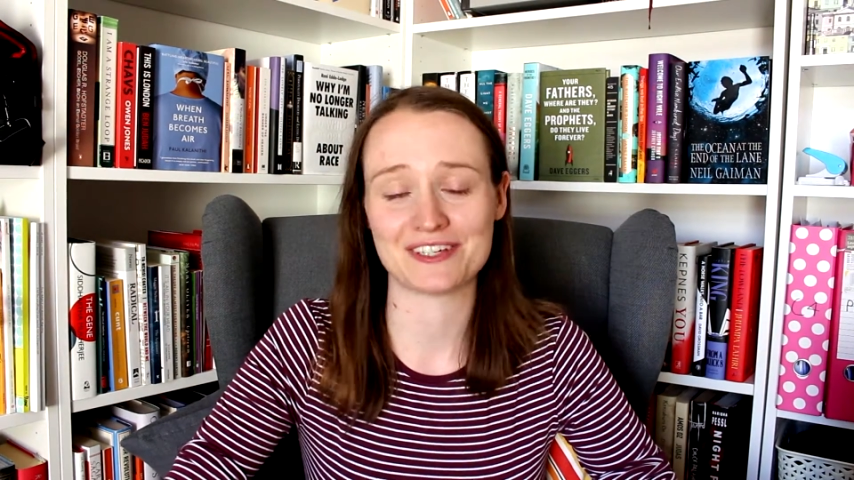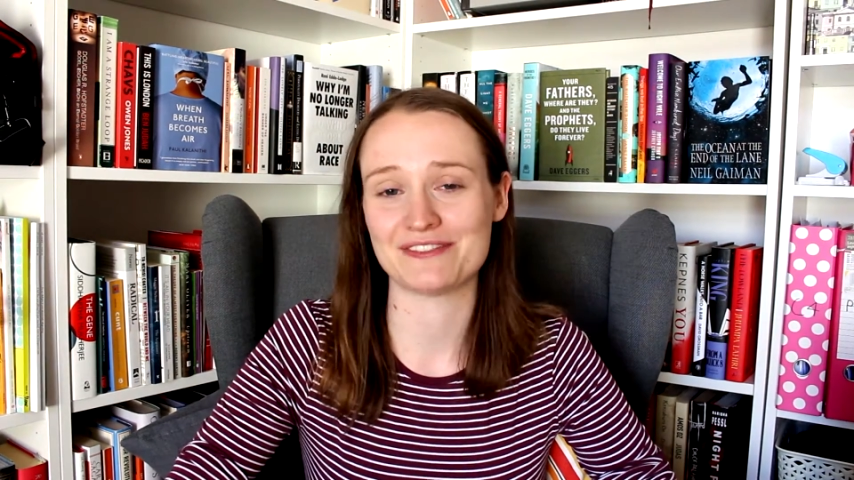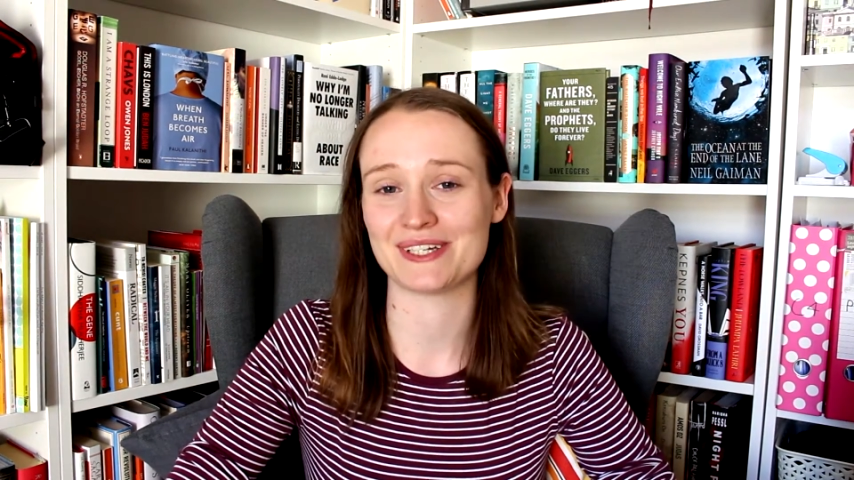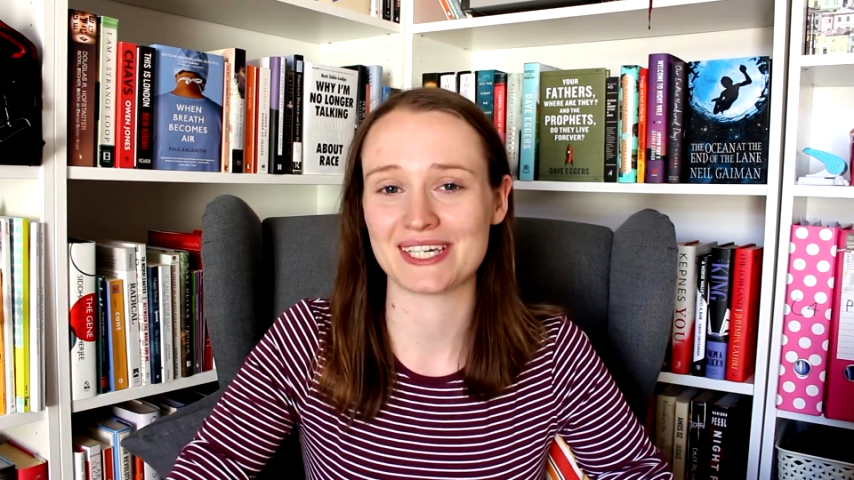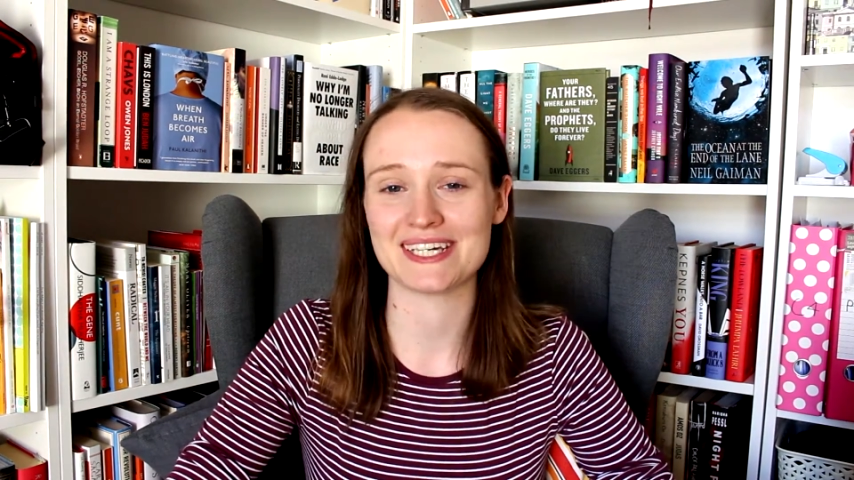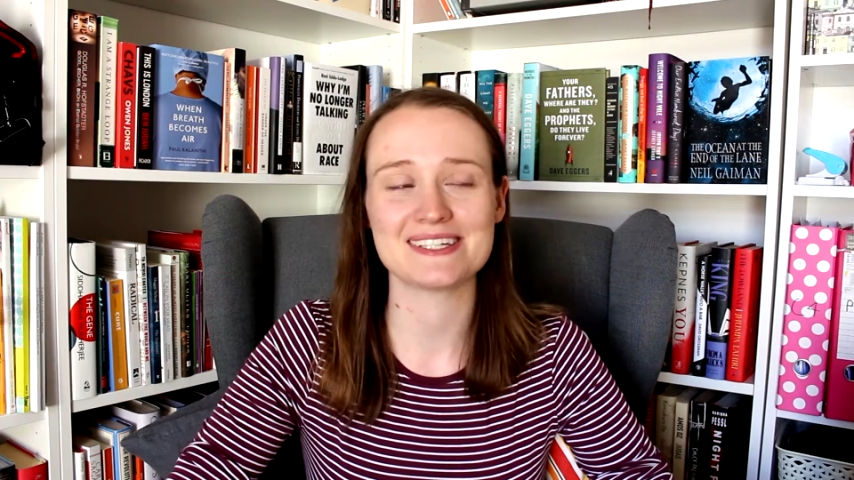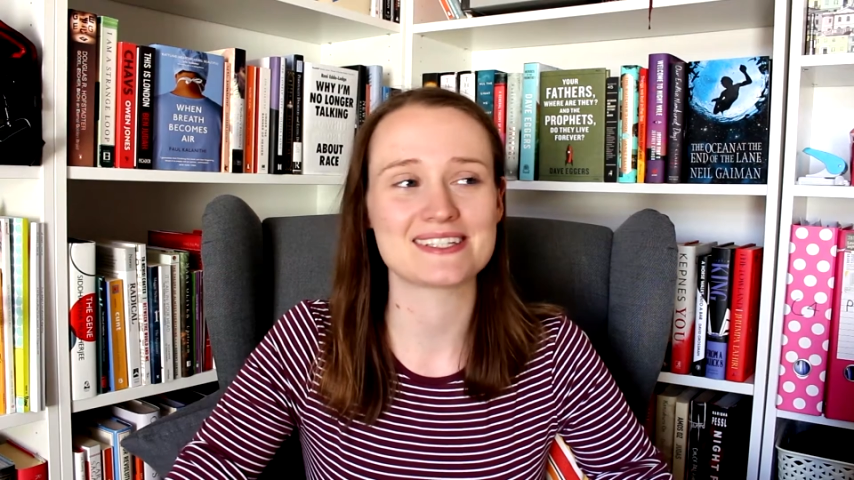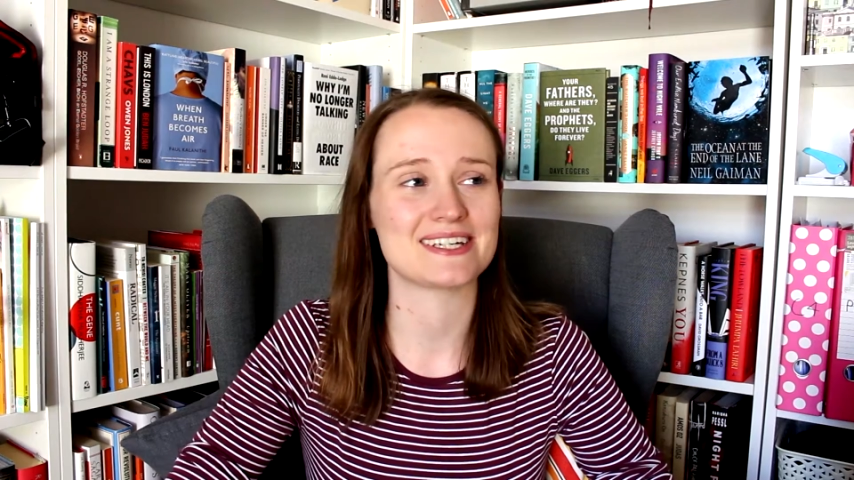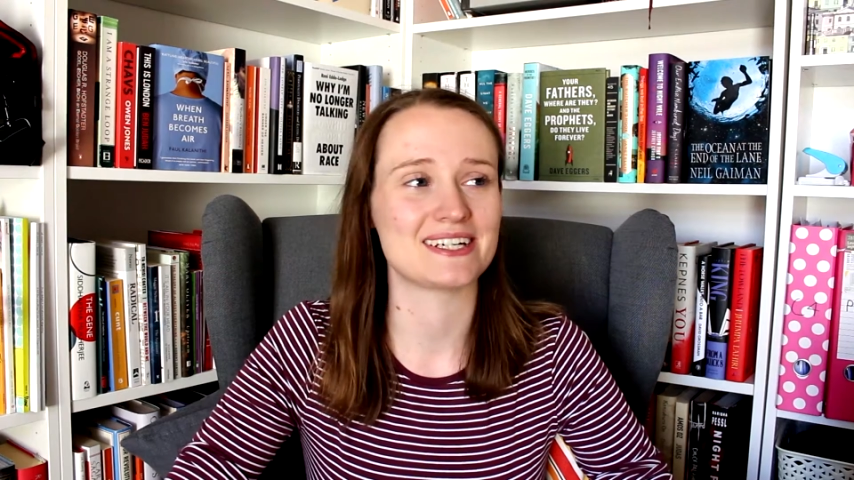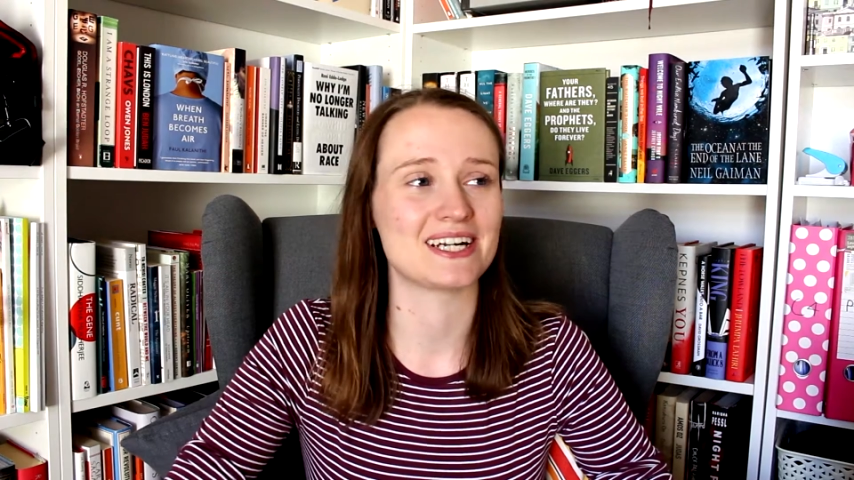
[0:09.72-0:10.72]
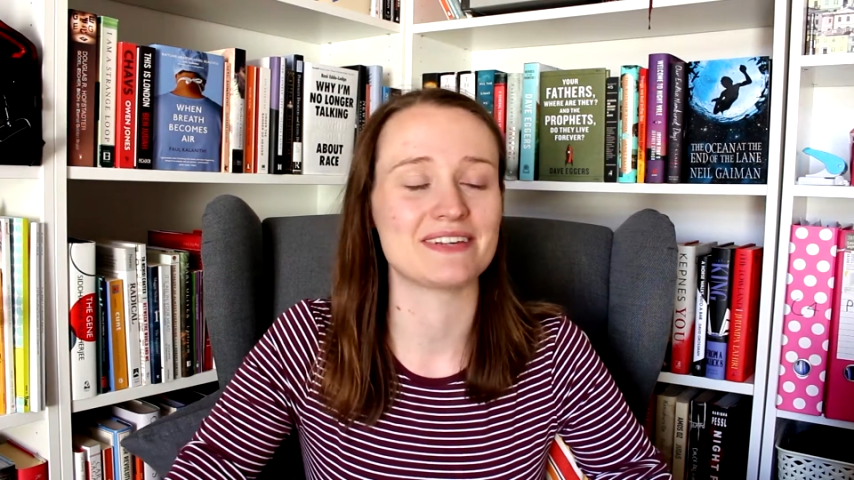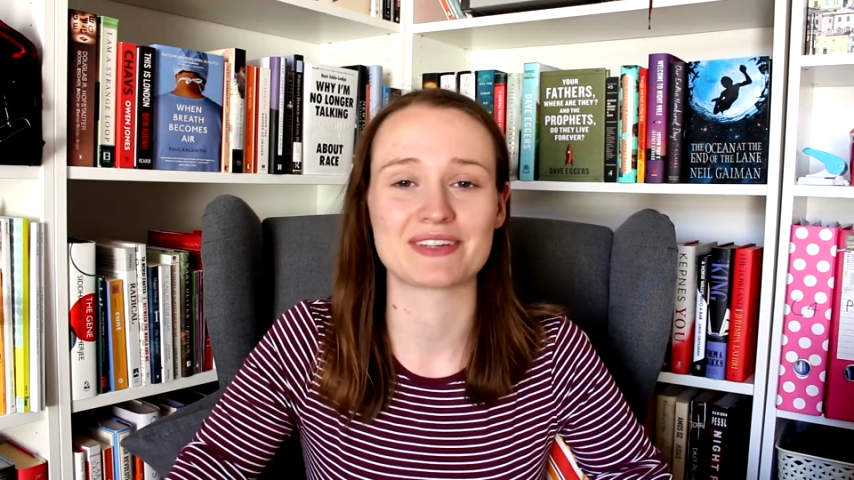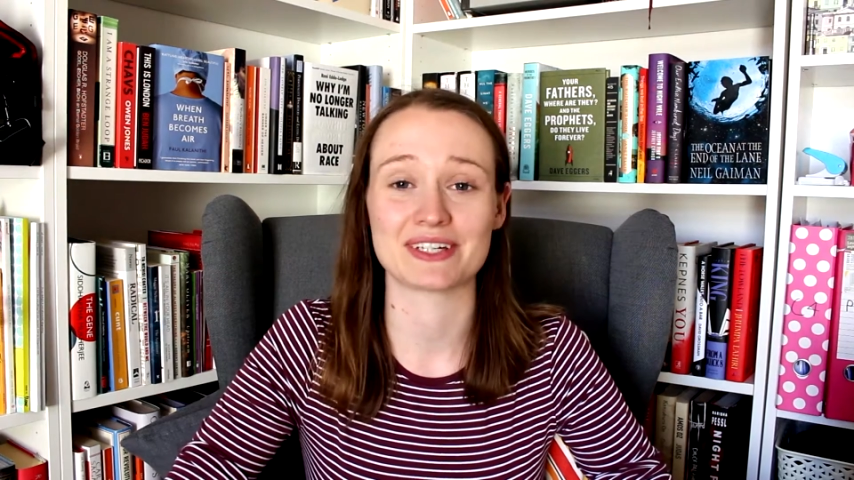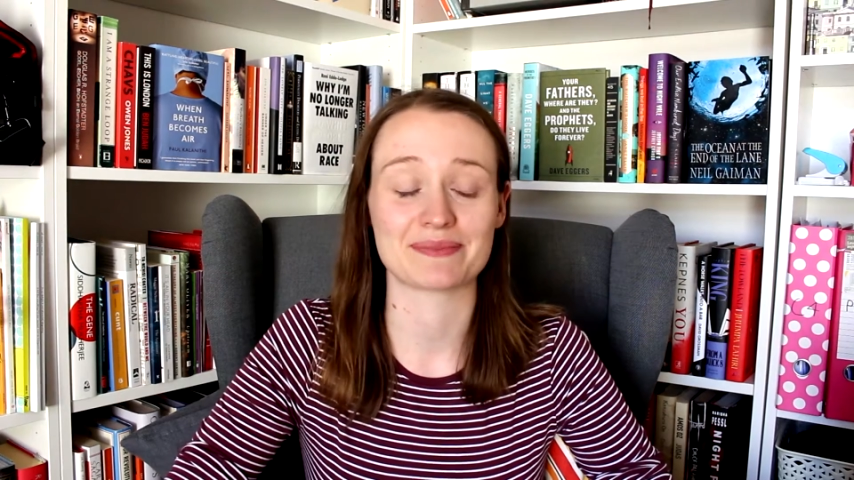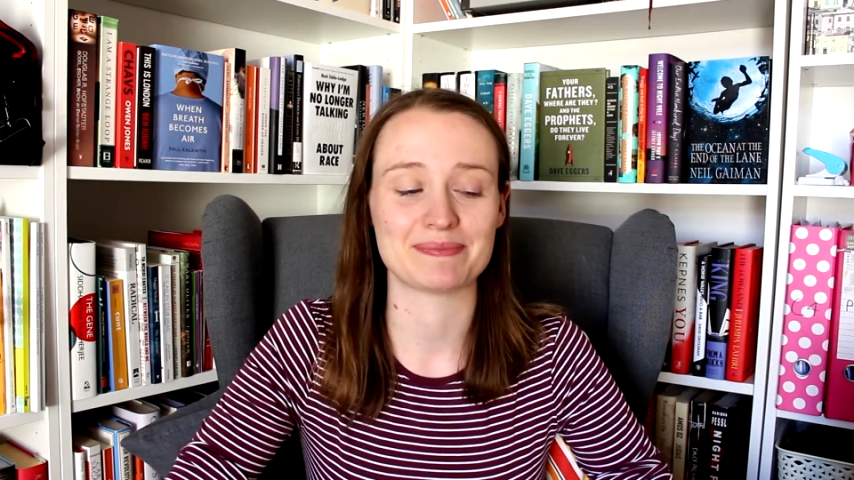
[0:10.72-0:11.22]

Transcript: few videos that are kind of going to